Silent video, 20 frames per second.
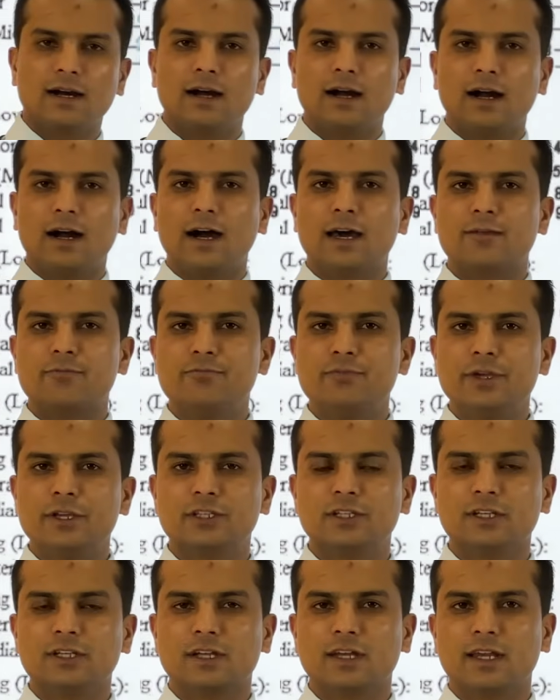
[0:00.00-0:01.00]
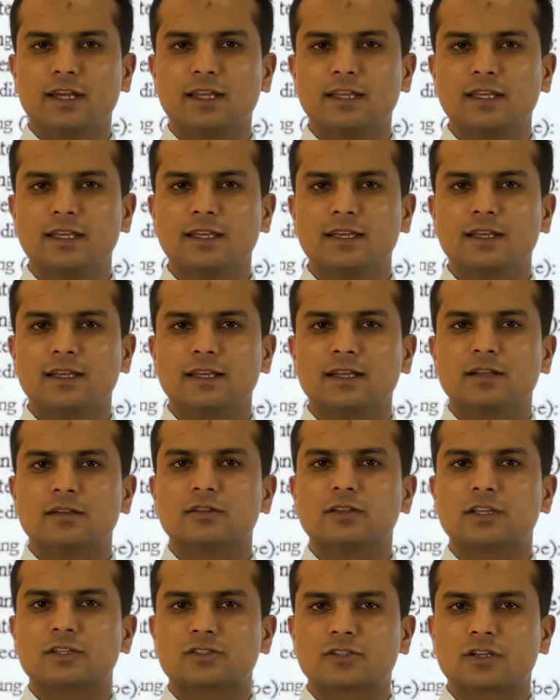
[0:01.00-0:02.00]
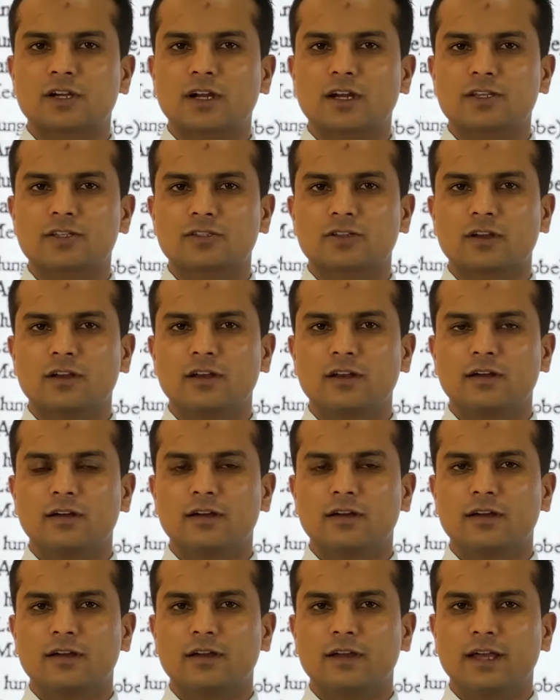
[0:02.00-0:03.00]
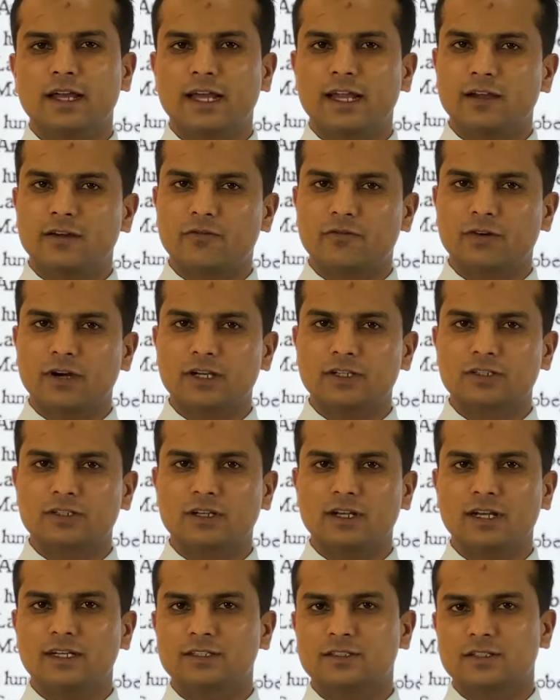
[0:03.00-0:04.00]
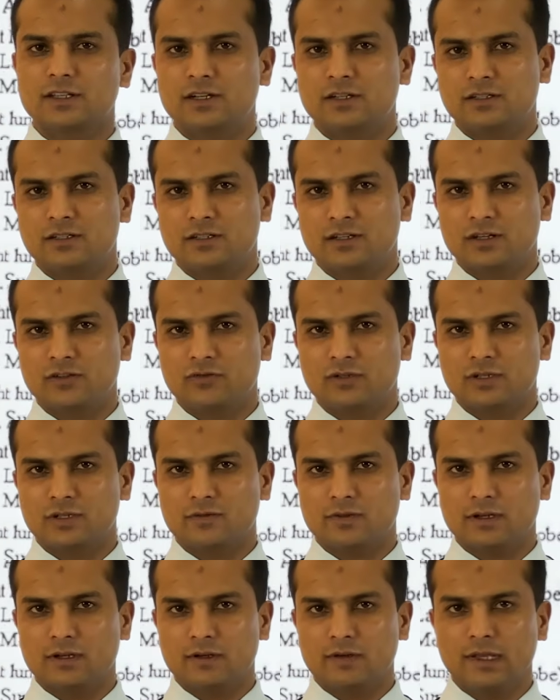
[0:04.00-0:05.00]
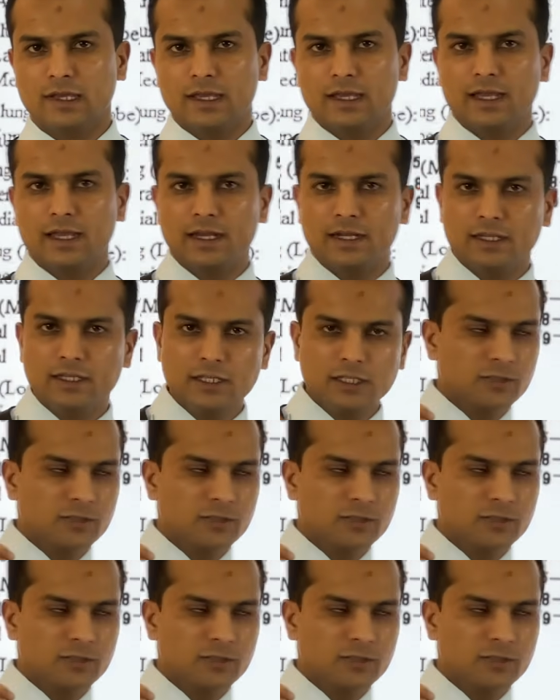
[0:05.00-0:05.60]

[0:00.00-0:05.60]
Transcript: are basically the structural and functional and surgical unit of the lung. And each